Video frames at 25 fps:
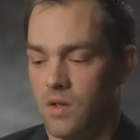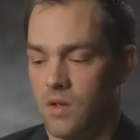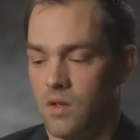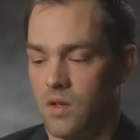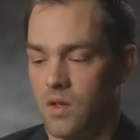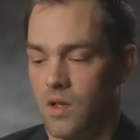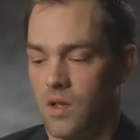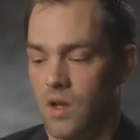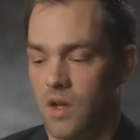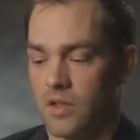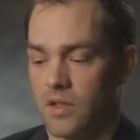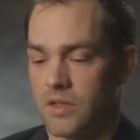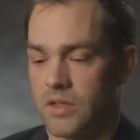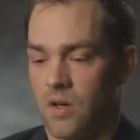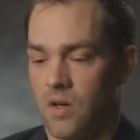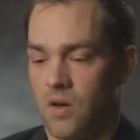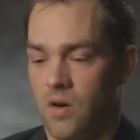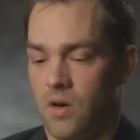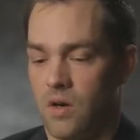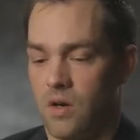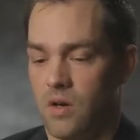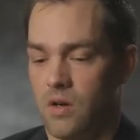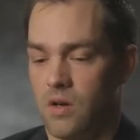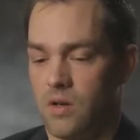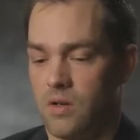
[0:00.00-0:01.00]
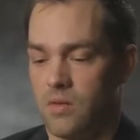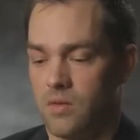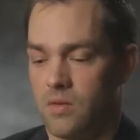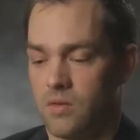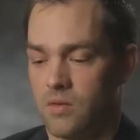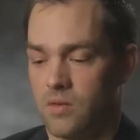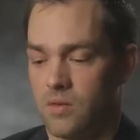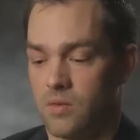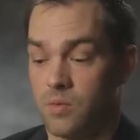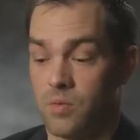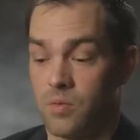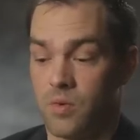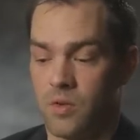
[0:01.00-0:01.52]
lost Hart,
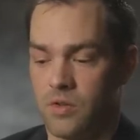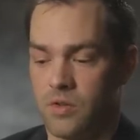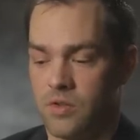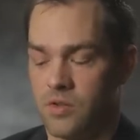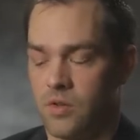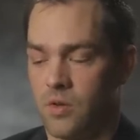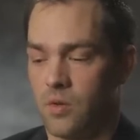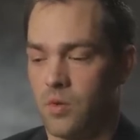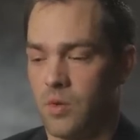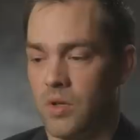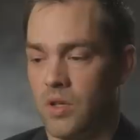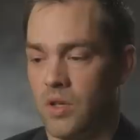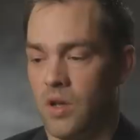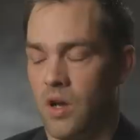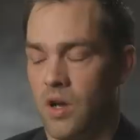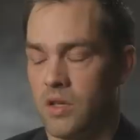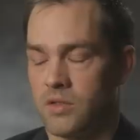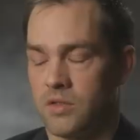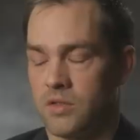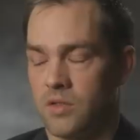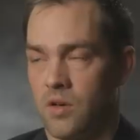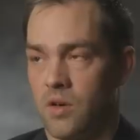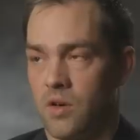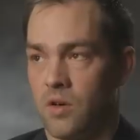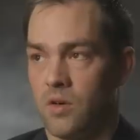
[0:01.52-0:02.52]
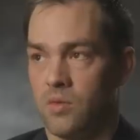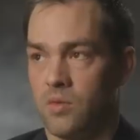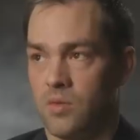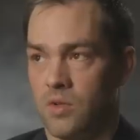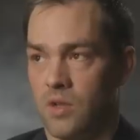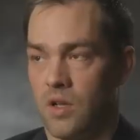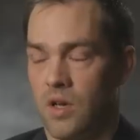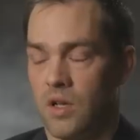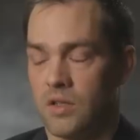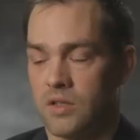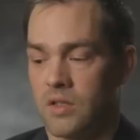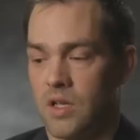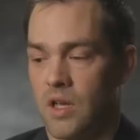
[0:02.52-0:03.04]
pretty sure we'd lost Hart and we
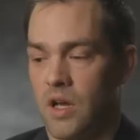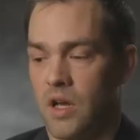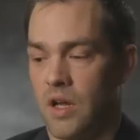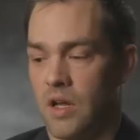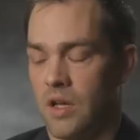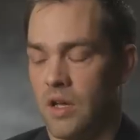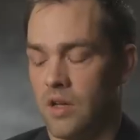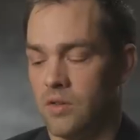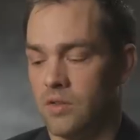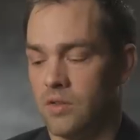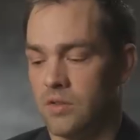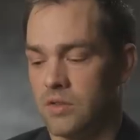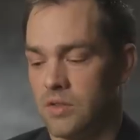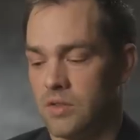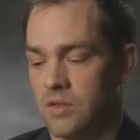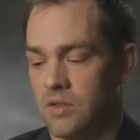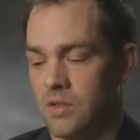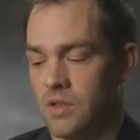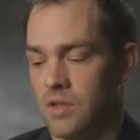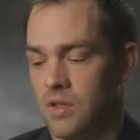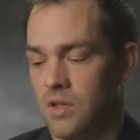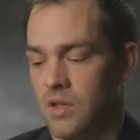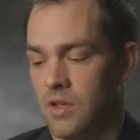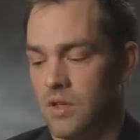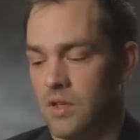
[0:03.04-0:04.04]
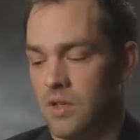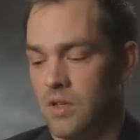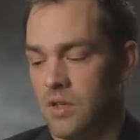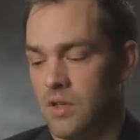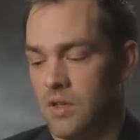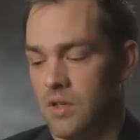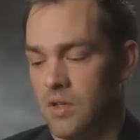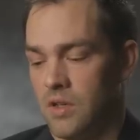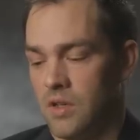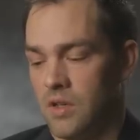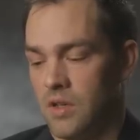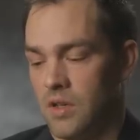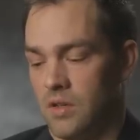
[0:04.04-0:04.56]
lost Gallegos and
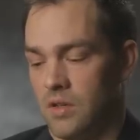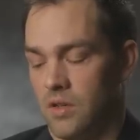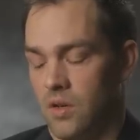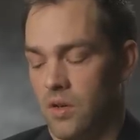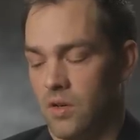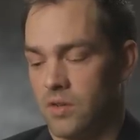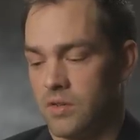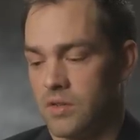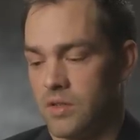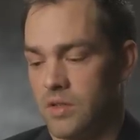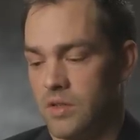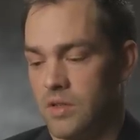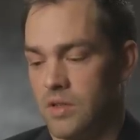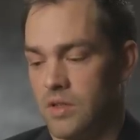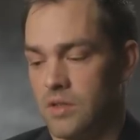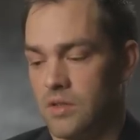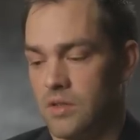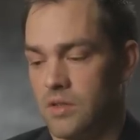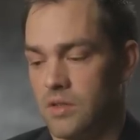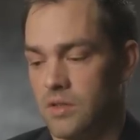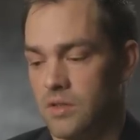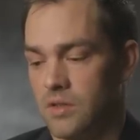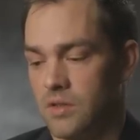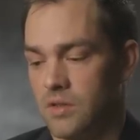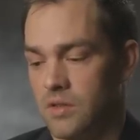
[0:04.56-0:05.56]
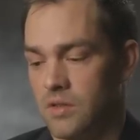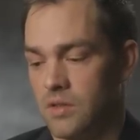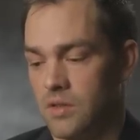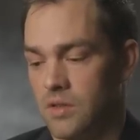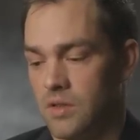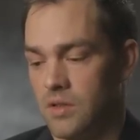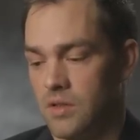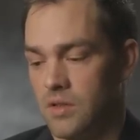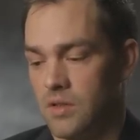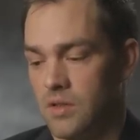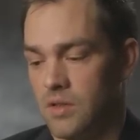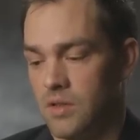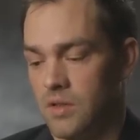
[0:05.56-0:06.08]
Larson
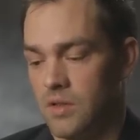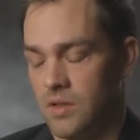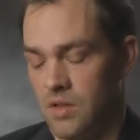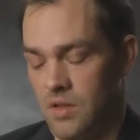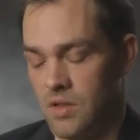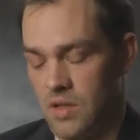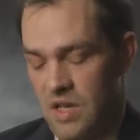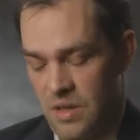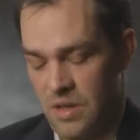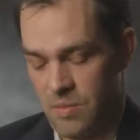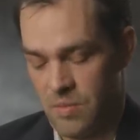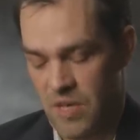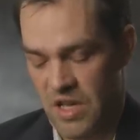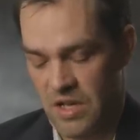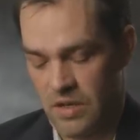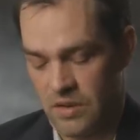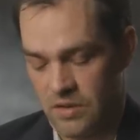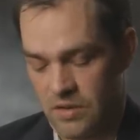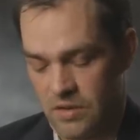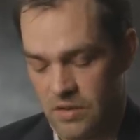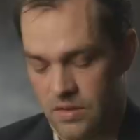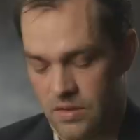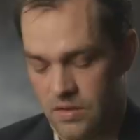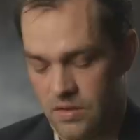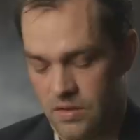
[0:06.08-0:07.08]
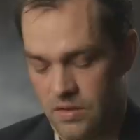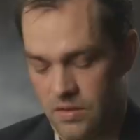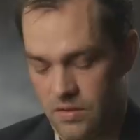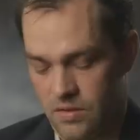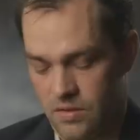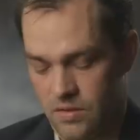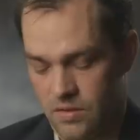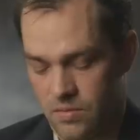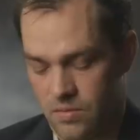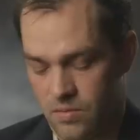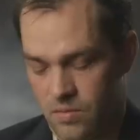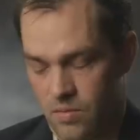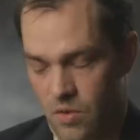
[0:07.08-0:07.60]
and Mace and
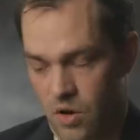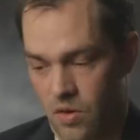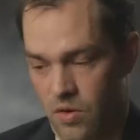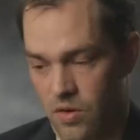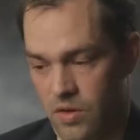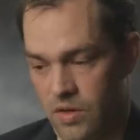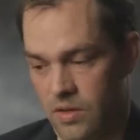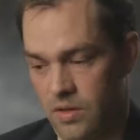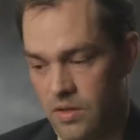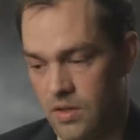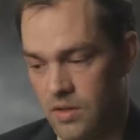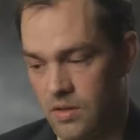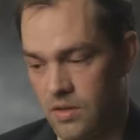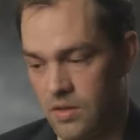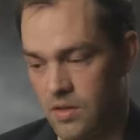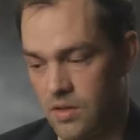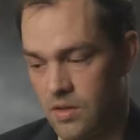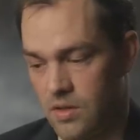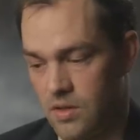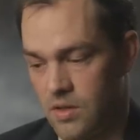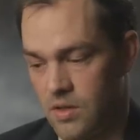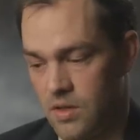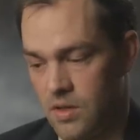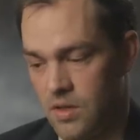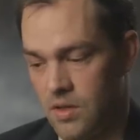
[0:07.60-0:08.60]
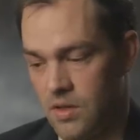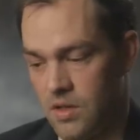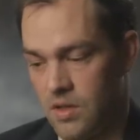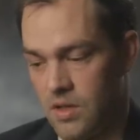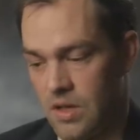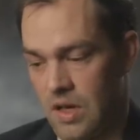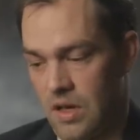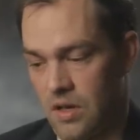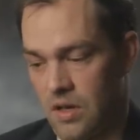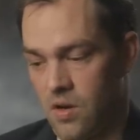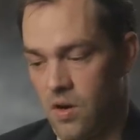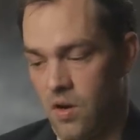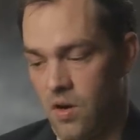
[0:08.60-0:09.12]
Martin
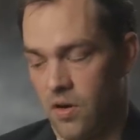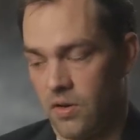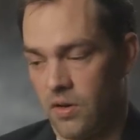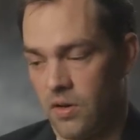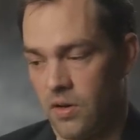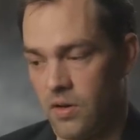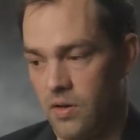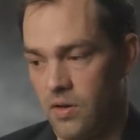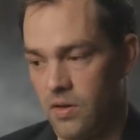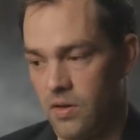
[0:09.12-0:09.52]
and Carter.